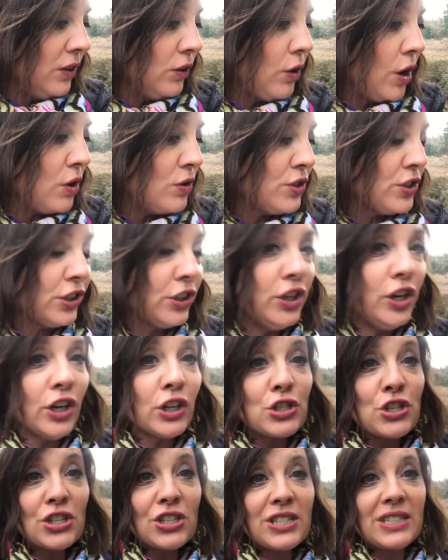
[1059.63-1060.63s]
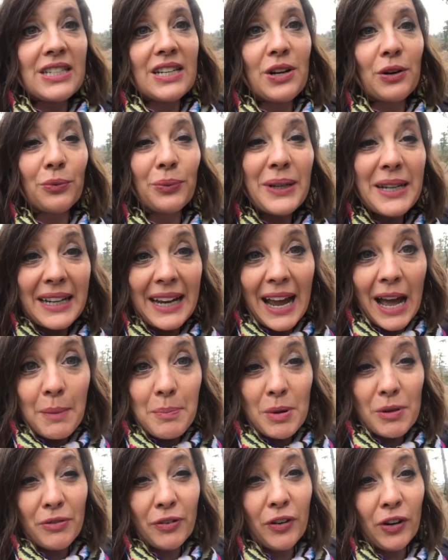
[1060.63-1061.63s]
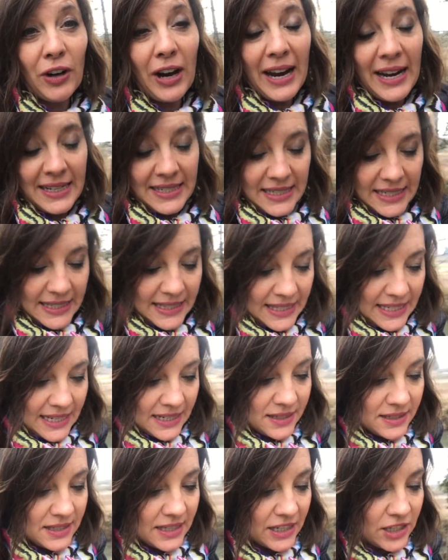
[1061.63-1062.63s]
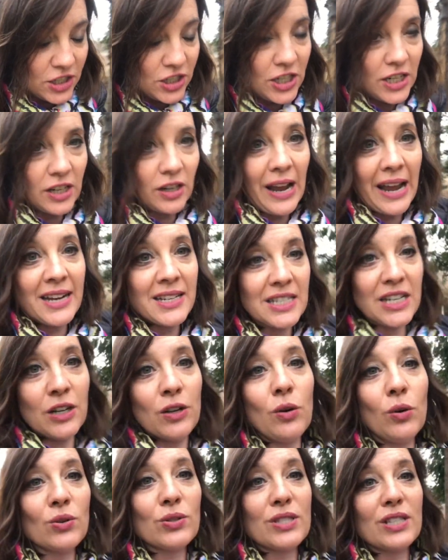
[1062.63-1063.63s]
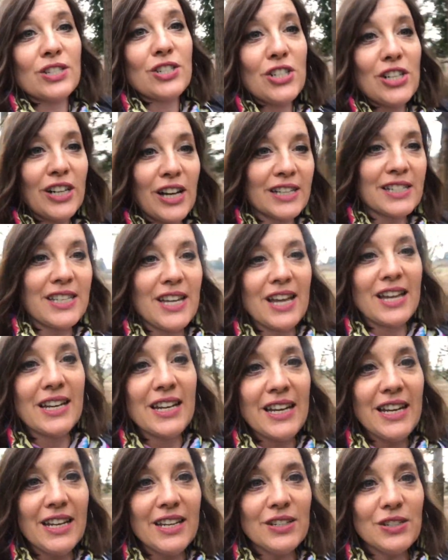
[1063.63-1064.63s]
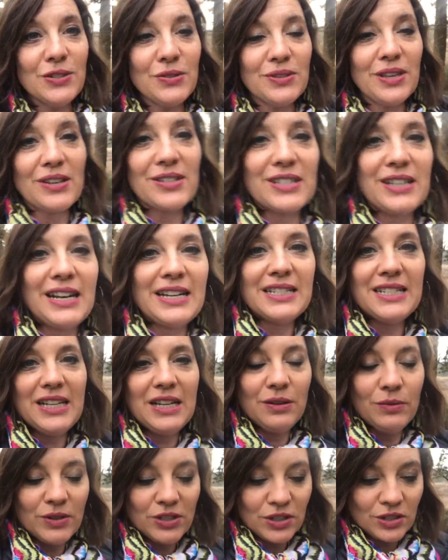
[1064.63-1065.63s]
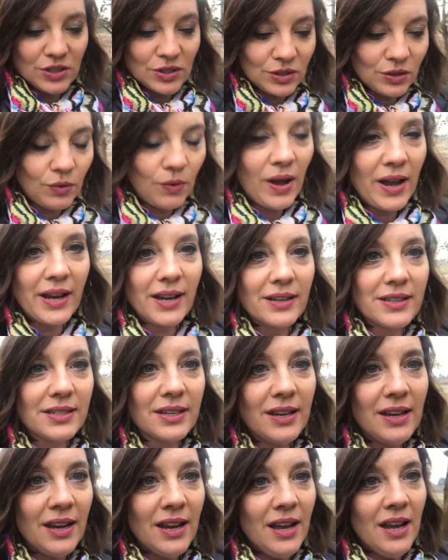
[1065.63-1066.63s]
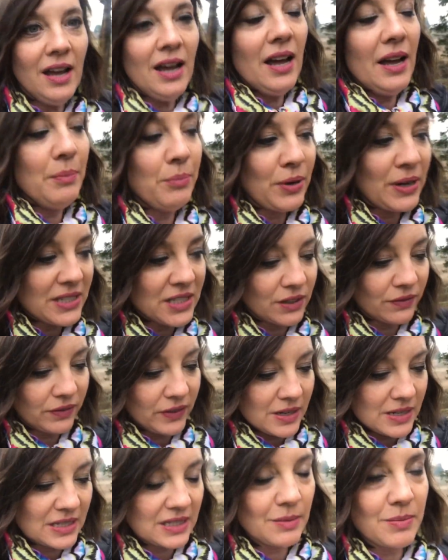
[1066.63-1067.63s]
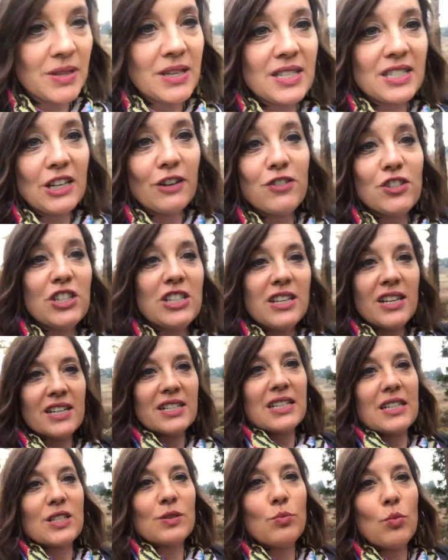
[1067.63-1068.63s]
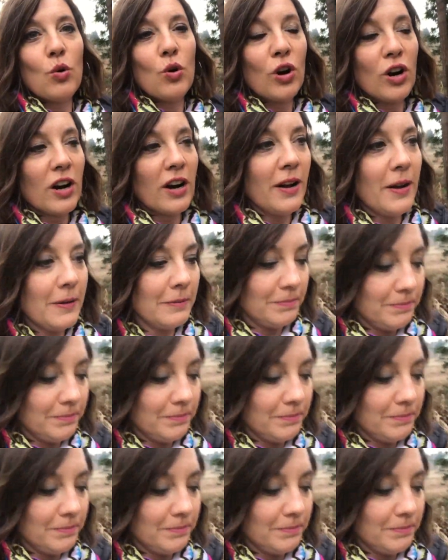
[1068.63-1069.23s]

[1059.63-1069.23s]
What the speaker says: GrownToCook just did a recap of her 18 goals that she got done in 2018, which is quite impressive, because some of the stuff she does is more